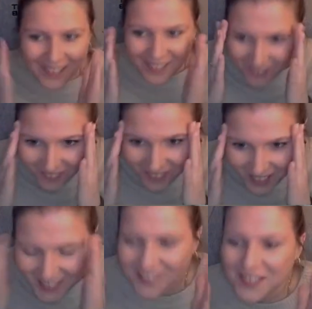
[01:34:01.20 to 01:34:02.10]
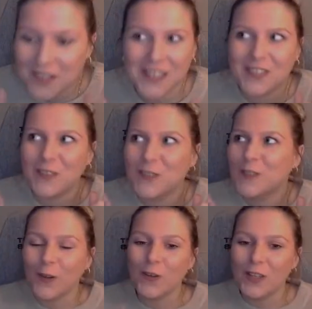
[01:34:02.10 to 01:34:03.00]
what? I'm going to
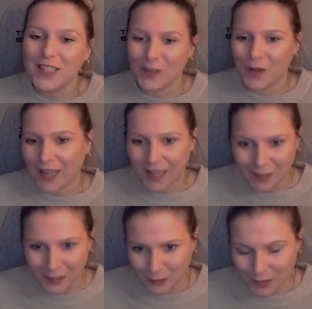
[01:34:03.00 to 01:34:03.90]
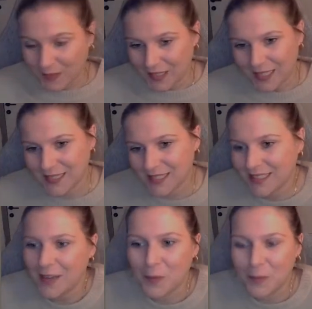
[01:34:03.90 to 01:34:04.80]
totally try it out over the weekend.
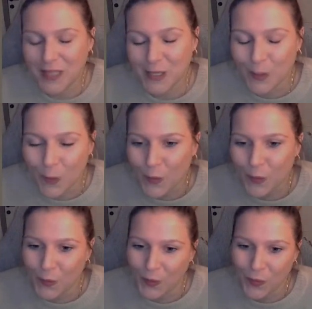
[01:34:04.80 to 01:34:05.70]
That will be so cool.